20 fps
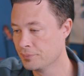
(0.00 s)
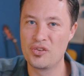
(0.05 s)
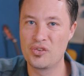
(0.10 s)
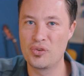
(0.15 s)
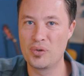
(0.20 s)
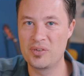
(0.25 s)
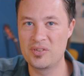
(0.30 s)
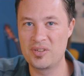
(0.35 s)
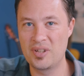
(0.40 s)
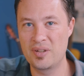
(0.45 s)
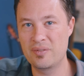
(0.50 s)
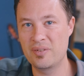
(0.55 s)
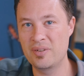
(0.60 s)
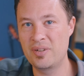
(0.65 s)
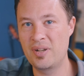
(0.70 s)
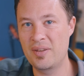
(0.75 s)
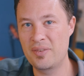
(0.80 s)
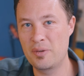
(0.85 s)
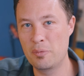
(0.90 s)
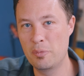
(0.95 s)
so it's definitely
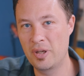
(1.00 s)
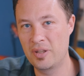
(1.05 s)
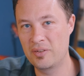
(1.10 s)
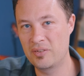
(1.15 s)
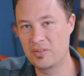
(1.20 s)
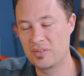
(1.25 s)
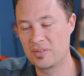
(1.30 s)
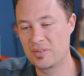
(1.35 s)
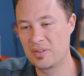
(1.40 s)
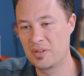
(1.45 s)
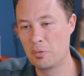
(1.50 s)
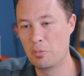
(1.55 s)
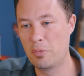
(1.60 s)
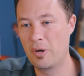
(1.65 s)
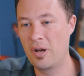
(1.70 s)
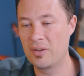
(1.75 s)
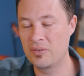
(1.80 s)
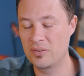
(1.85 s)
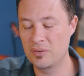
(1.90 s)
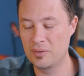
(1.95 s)
not the best
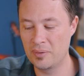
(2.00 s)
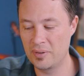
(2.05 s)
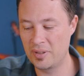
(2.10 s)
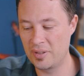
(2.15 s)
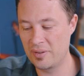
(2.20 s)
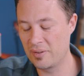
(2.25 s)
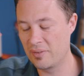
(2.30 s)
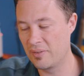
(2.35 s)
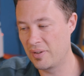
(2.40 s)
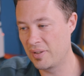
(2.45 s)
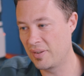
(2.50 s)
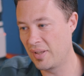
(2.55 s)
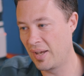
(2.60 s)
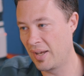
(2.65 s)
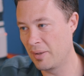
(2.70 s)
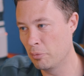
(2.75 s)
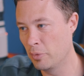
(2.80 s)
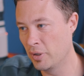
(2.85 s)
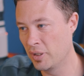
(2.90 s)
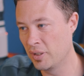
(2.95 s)
composite or anything like
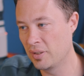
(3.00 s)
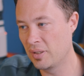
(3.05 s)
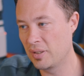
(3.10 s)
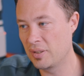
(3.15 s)
that but